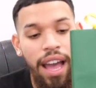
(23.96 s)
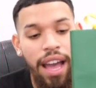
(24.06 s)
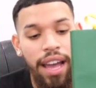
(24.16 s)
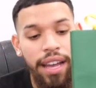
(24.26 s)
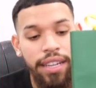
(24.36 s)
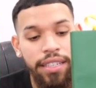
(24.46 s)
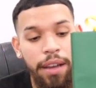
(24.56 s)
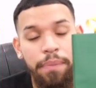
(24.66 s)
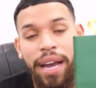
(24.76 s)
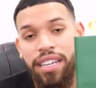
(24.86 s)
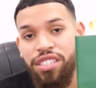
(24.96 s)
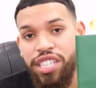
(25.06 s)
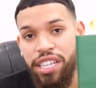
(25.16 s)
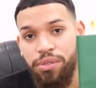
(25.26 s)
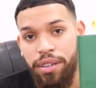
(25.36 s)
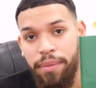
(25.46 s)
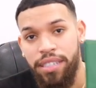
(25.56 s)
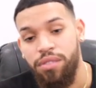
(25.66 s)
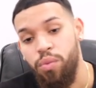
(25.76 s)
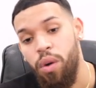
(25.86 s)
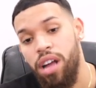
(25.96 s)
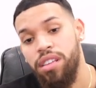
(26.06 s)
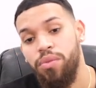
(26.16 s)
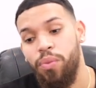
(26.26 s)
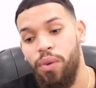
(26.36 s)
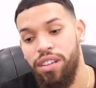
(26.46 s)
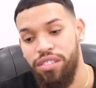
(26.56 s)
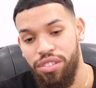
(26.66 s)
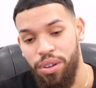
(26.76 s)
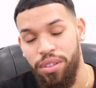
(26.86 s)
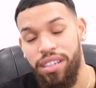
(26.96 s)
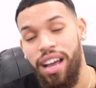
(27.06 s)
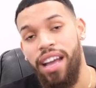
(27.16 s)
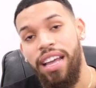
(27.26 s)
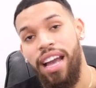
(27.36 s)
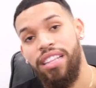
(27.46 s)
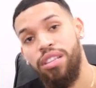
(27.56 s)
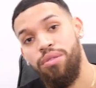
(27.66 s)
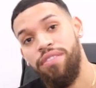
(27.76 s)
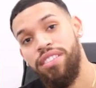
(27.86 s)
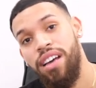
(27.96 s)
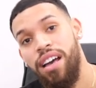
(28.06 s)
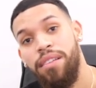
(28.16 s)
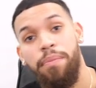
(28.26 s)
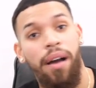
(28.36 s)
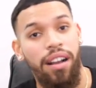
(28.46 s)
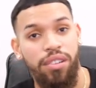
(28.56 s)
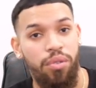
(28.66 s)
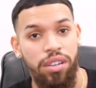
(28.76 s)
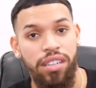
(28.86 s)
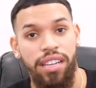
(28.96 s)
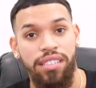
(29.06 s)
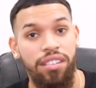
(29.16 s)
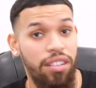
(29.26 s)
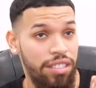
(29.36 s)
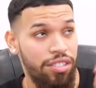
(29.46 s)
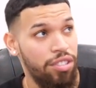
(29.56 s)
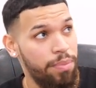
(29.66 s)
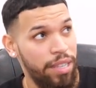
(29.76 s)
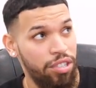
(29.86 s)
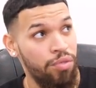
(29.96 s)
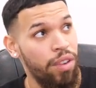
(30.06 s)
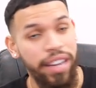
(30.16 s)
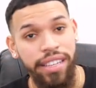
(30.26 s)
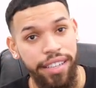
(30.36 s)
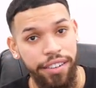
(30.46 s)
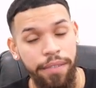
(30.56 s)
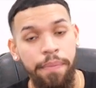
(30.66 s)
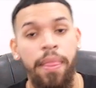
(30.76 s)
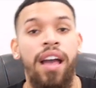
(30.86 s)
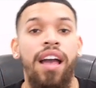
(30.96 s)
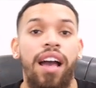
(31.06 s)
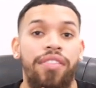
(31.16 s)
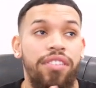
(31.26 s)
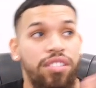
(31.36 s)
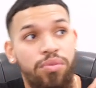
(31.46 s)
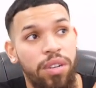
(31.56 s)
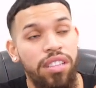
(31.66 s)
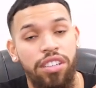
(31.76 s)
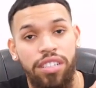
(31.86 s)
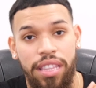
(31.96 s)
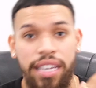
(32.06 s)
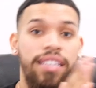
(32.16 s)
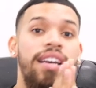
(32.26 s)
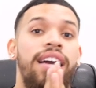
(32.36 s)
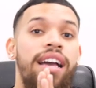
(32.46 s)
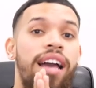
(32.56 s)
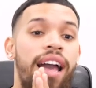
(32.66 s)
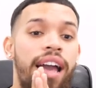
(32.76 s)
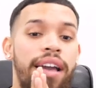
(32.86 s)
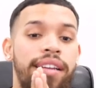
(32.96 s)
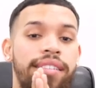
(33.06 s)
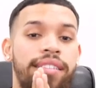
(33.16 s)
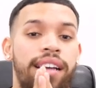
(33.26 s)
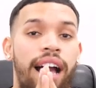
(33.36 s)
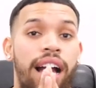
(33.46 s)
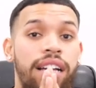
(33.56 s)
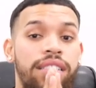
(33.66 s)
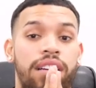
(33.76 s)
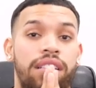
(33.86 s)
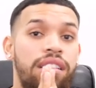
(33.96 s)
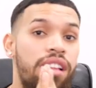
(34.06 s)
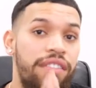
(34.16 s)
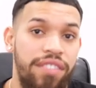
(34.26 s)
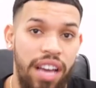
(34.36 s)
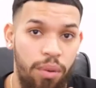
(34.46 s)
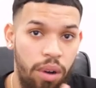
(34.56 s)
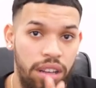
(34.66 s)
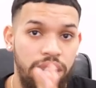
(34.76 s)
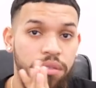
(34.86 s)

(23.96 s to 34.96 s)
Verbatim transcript: And back in January, my wallet was stolen. I had the Louis Vuitton pocket organizer. I'll insert a picture right here. This is what it looked like. And I loved that wallet.